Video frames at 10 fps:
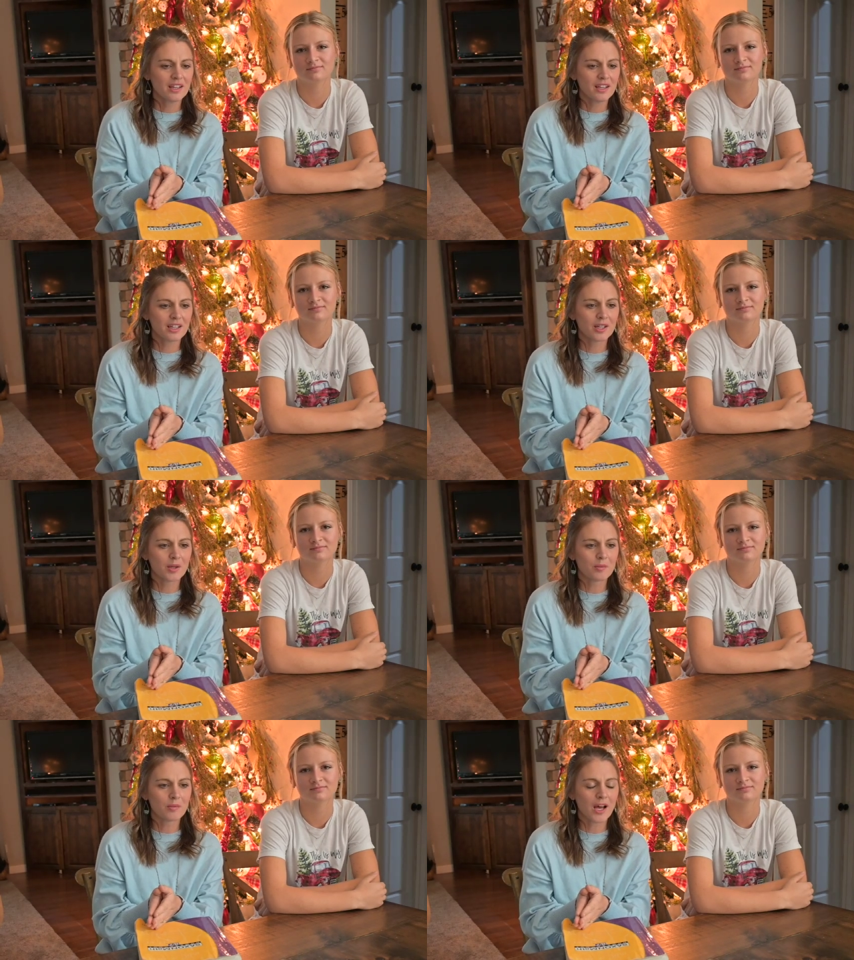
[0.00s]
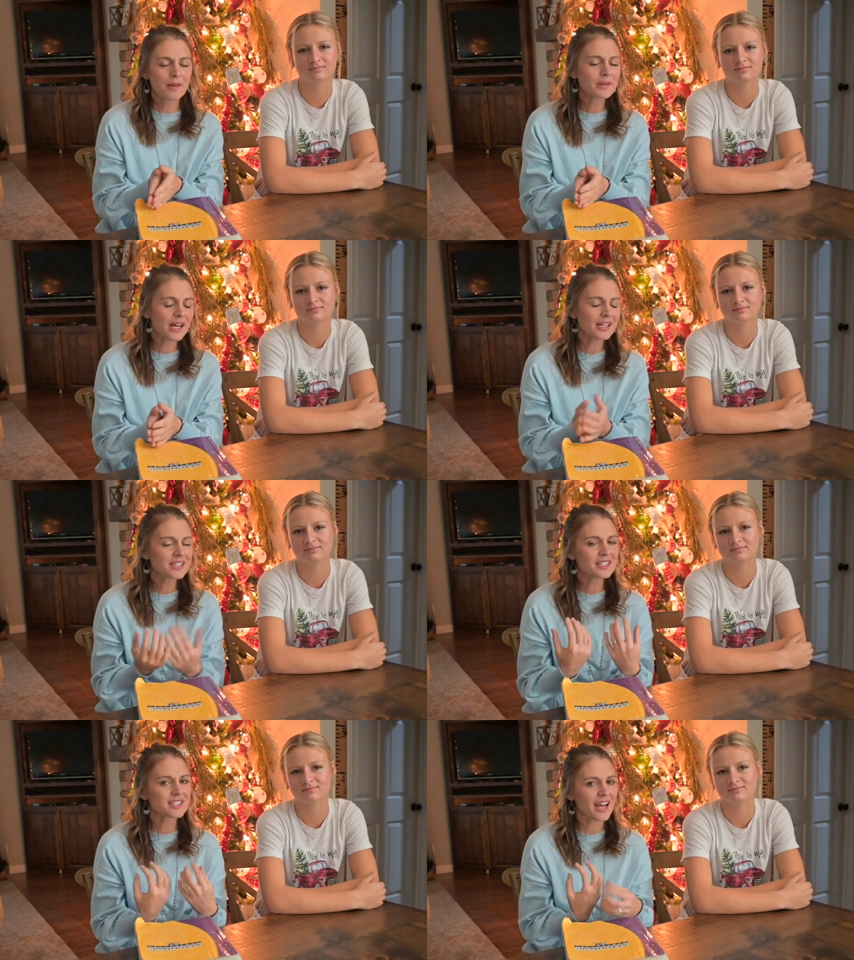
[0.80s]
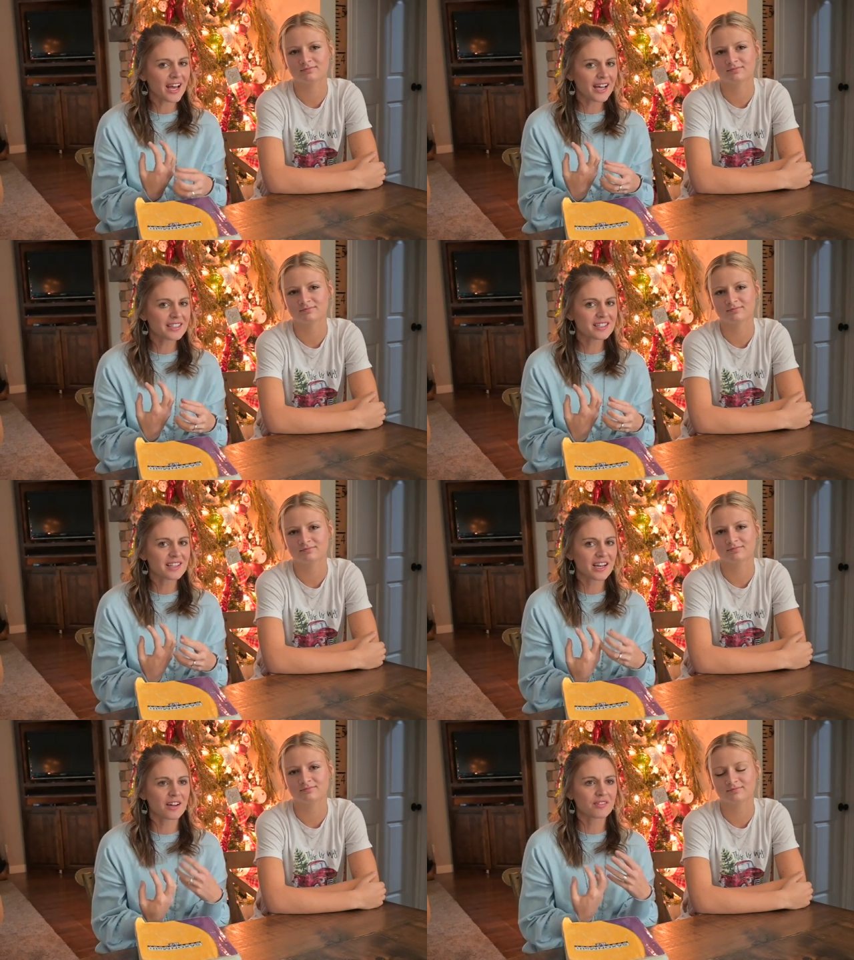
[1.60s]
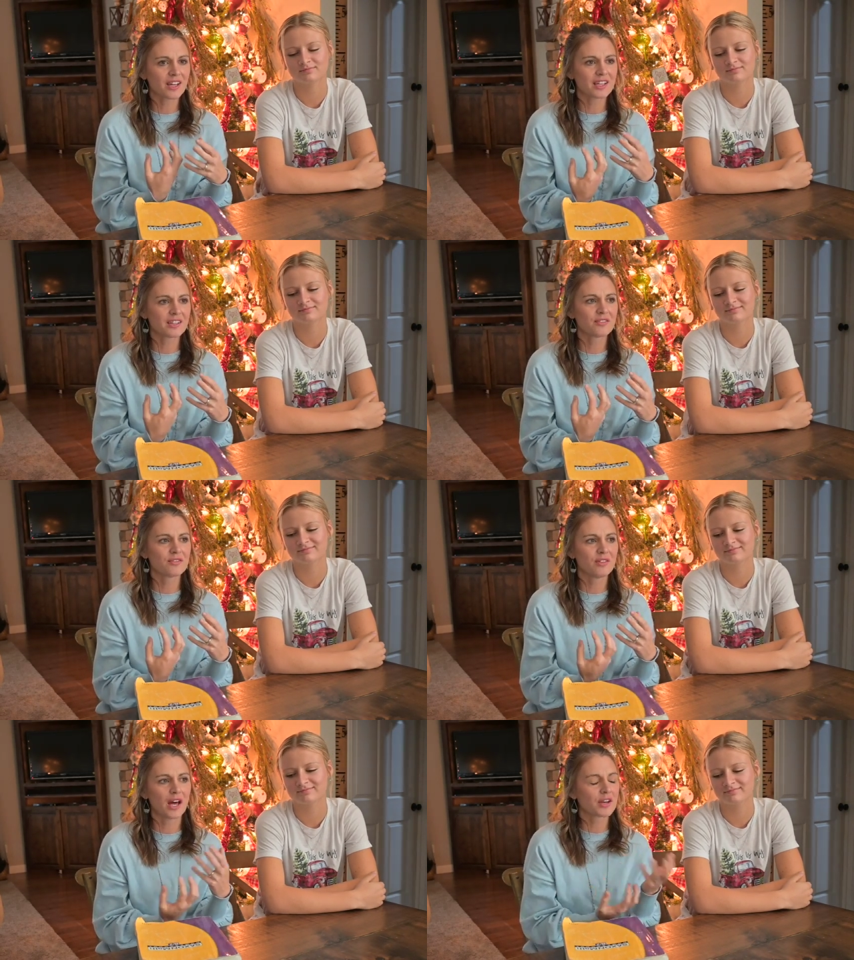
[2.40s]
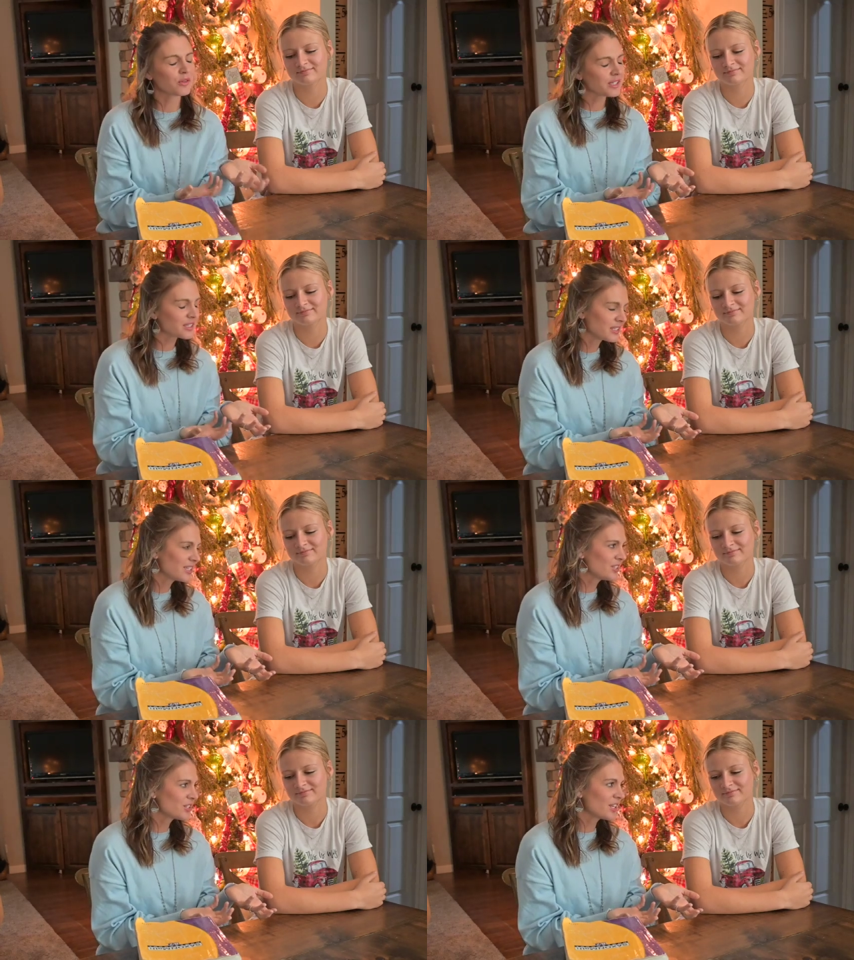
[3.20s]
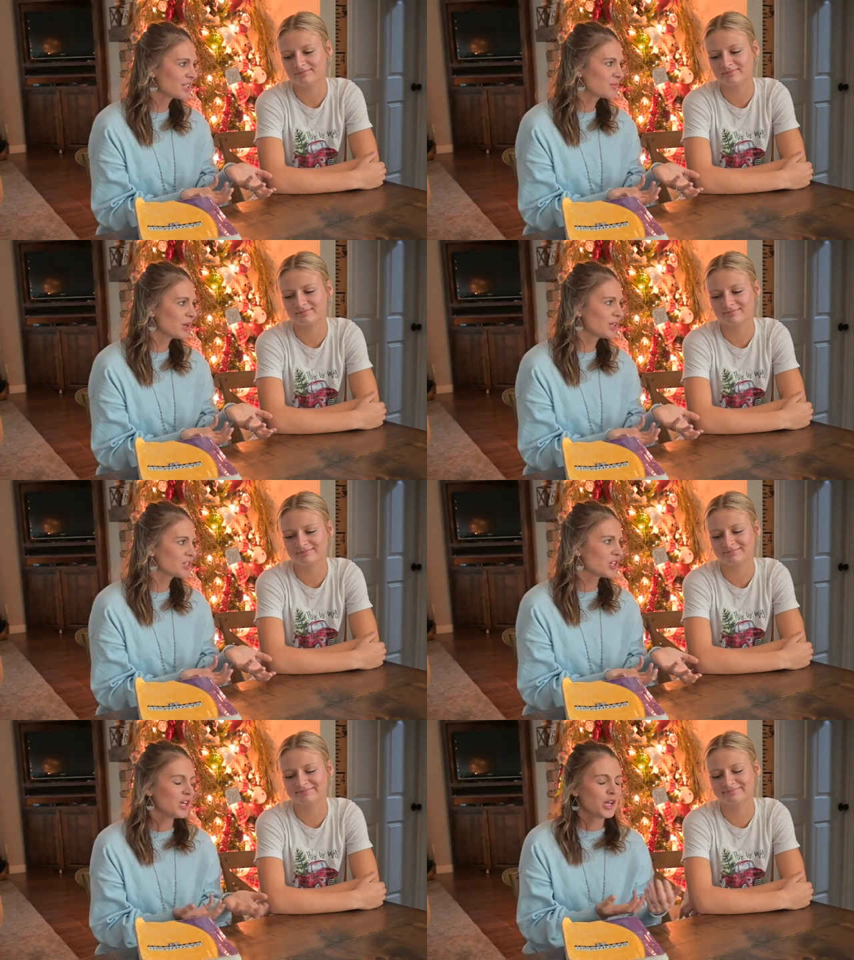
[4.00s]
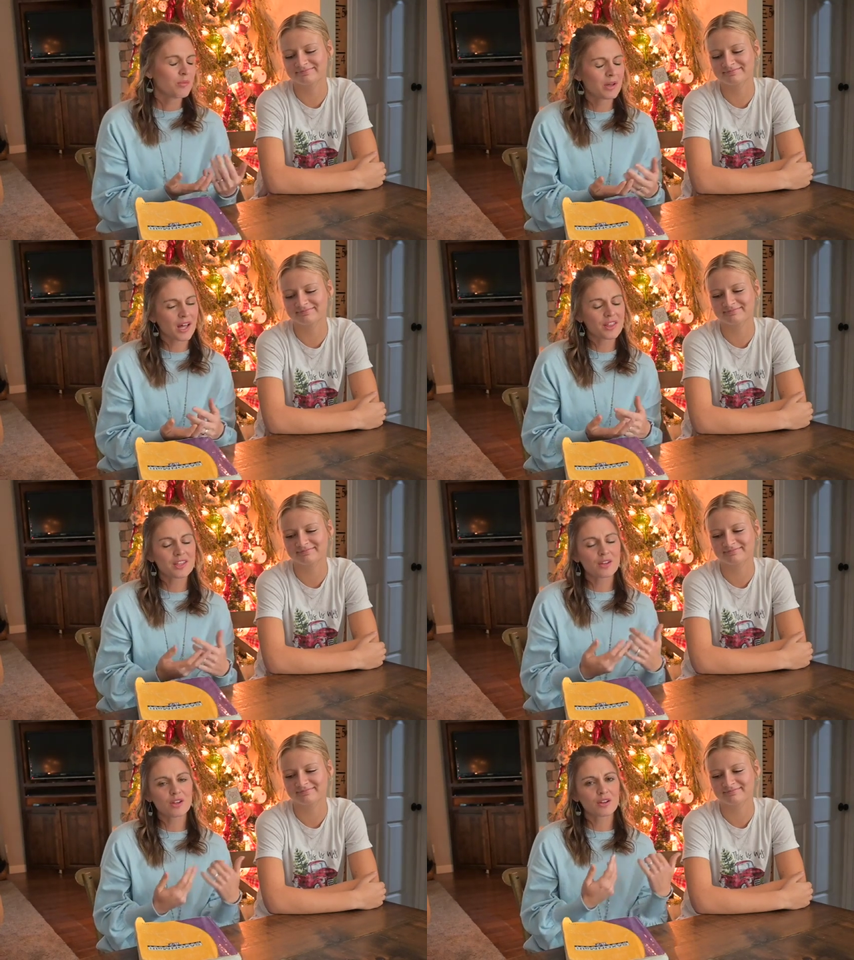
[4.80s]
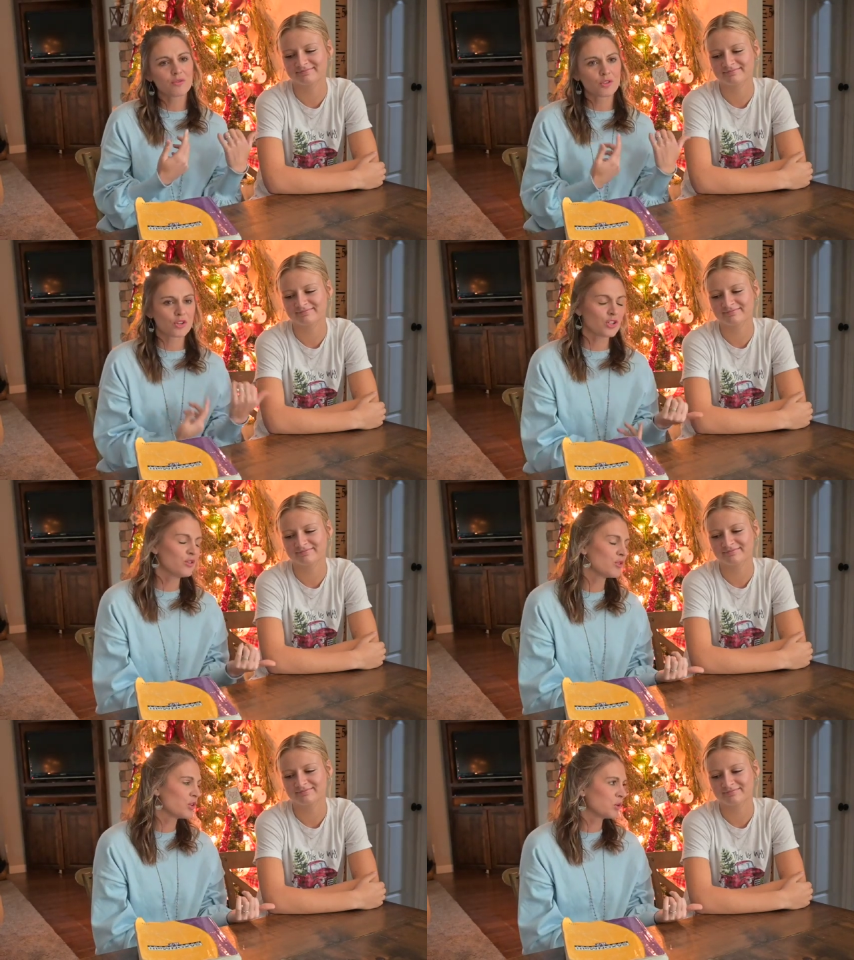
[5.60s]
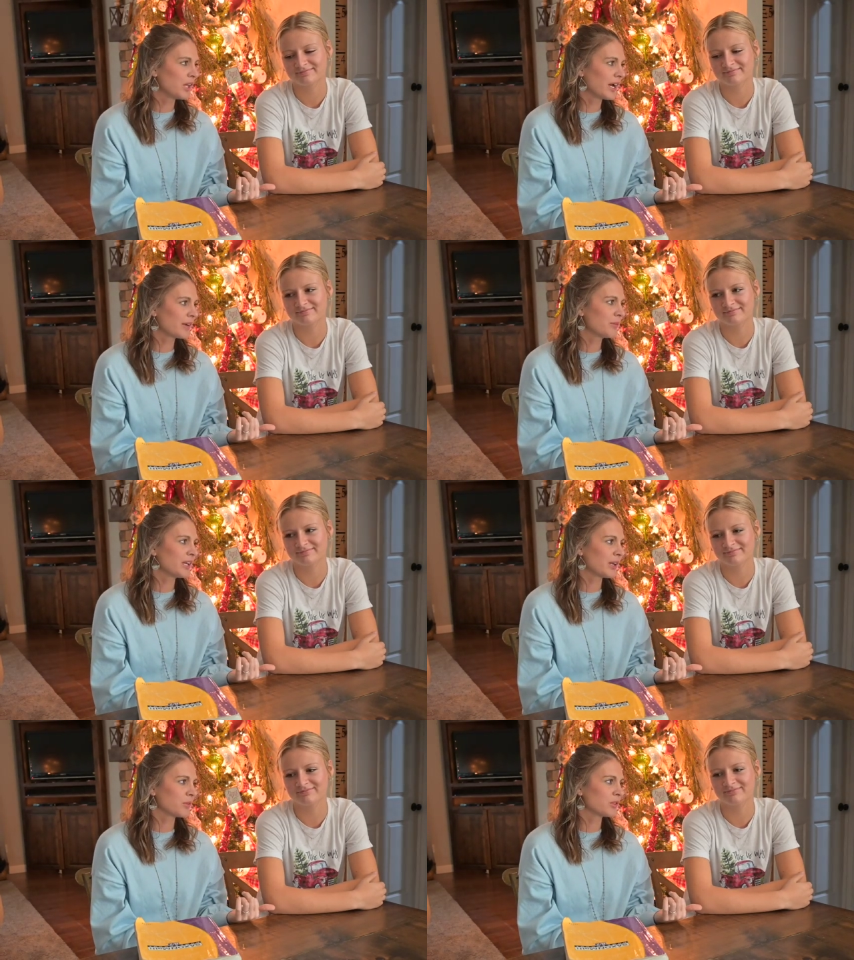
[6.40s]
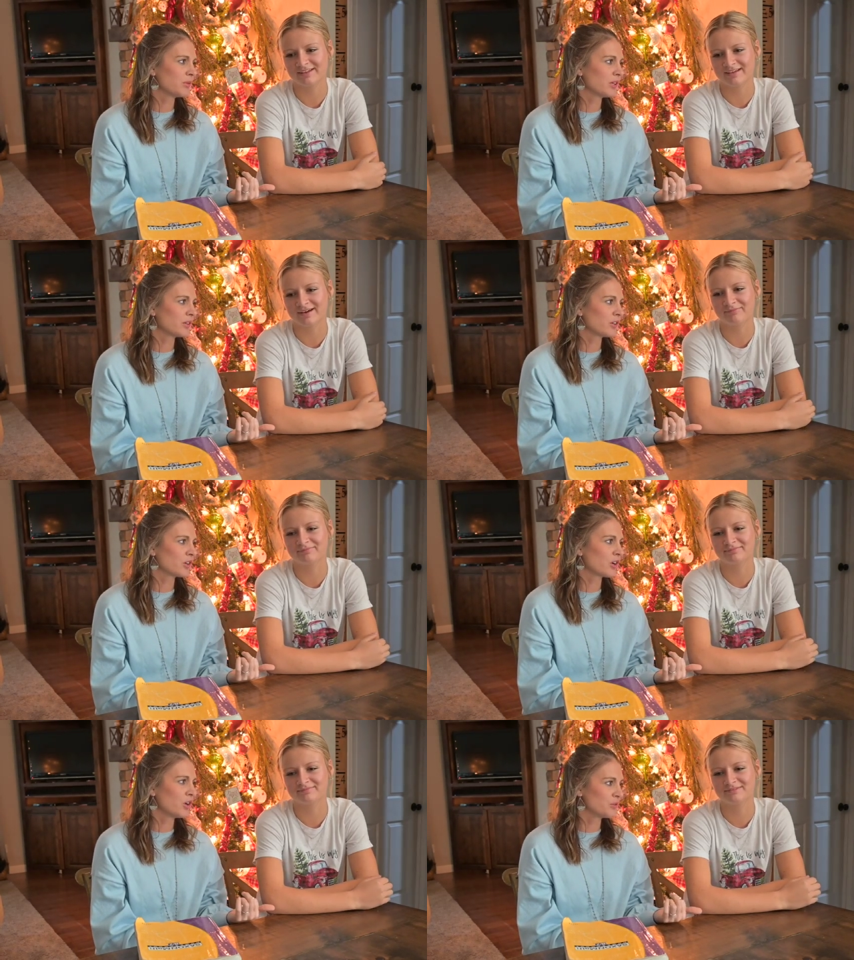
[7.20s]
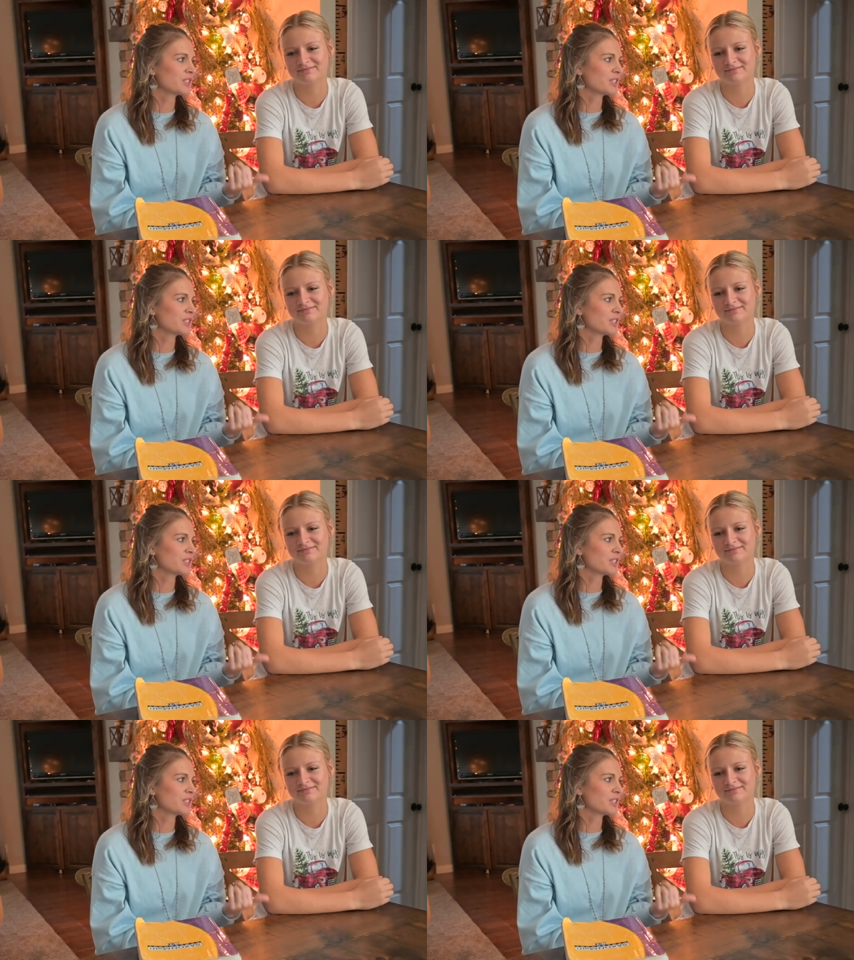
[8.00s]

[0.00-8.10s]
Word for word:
Speaker 1: um, I'm kind of sad that I've kind of, I don't get to teach it as much, but I think for you, you like being able to be like on I'm your own